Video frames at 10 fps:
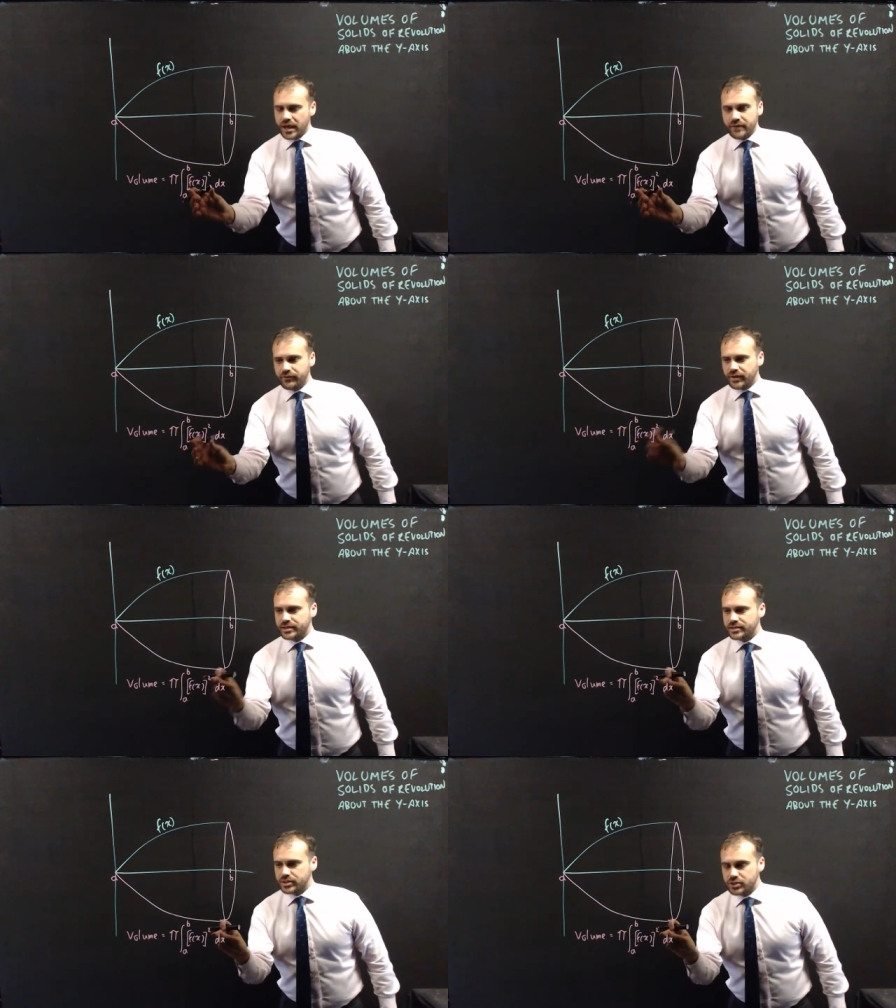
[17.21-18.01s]
f of
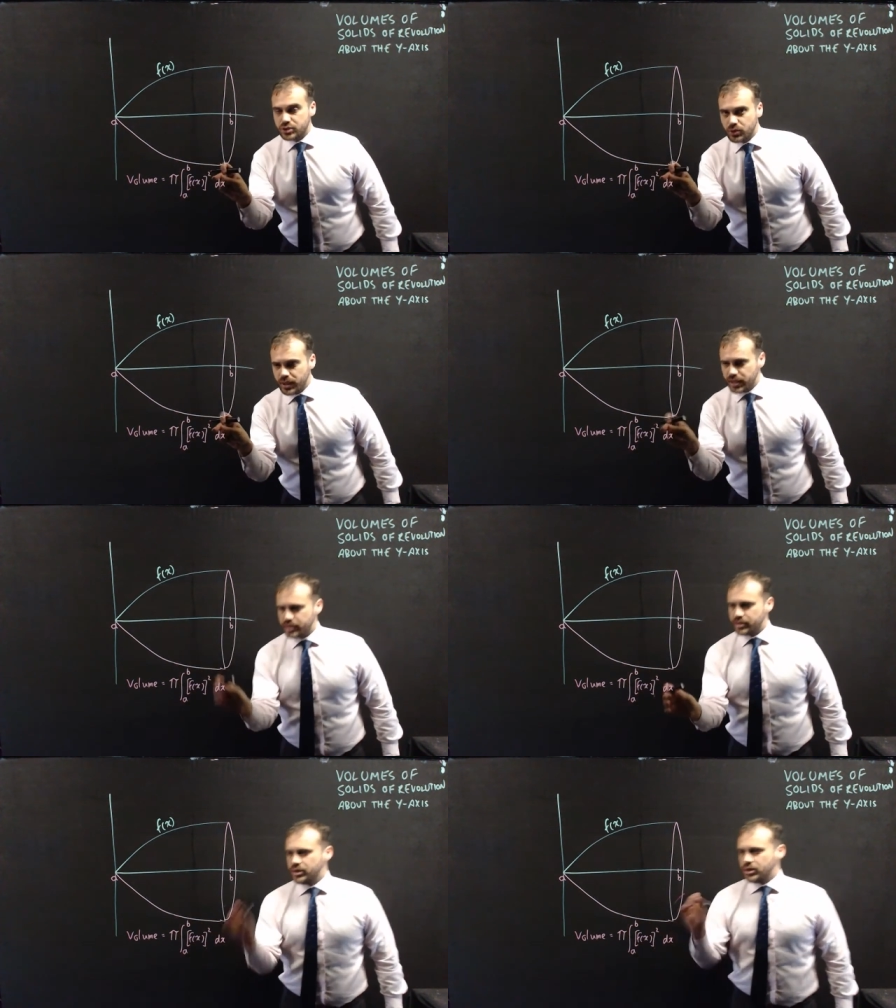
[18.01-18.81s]
x
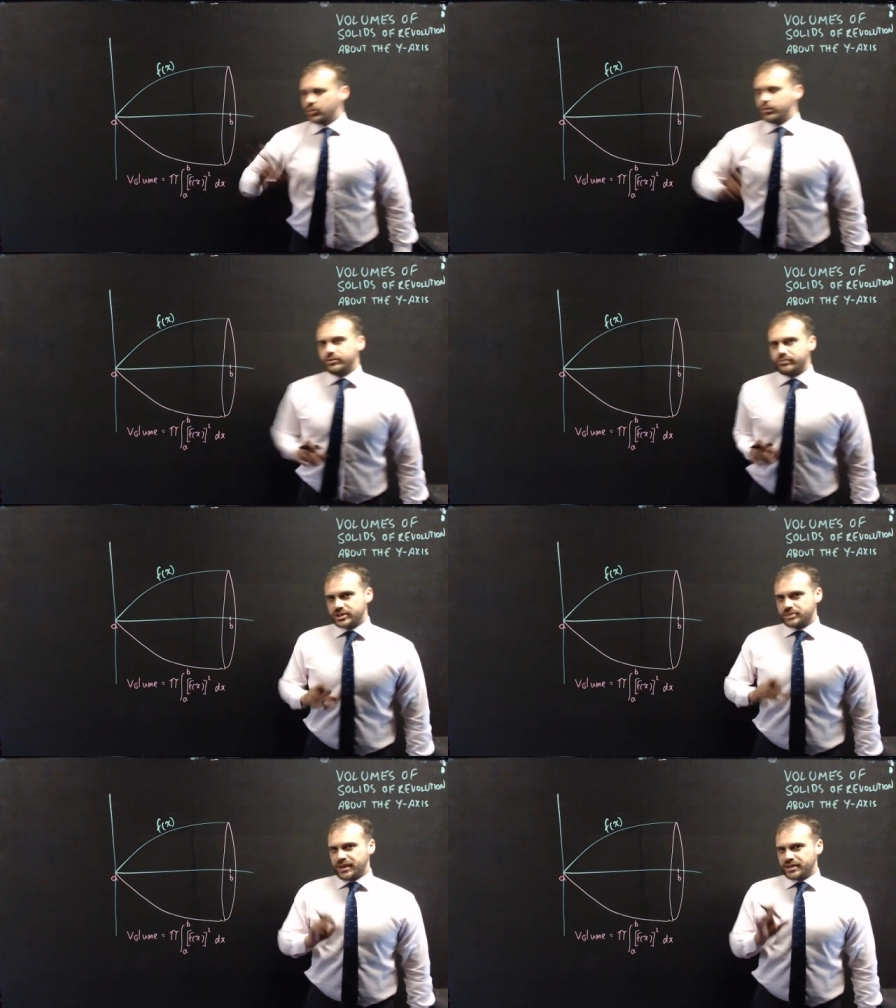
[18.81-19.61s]
squared with
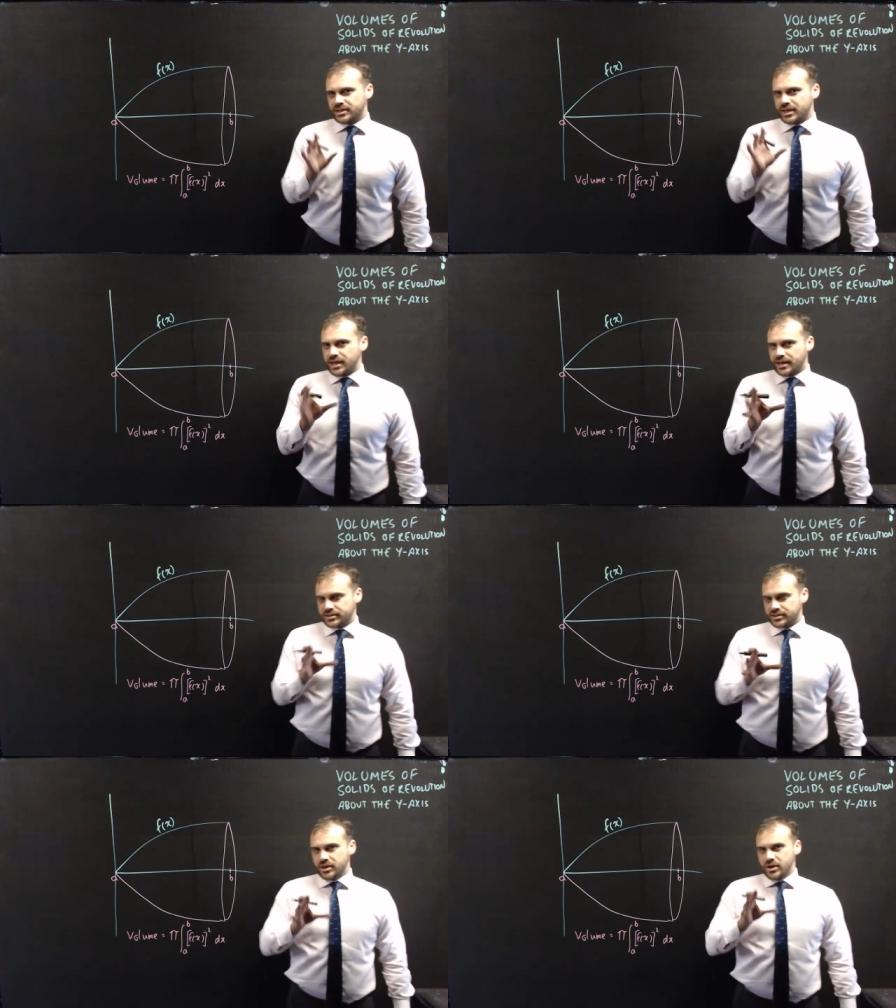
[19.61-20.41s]
respect to x.